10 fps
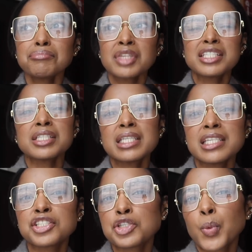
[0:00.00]
It's an
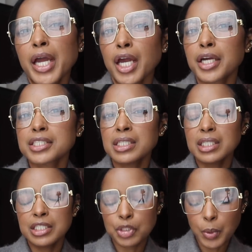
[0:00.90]
easy
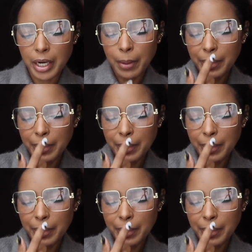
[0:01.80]
wear,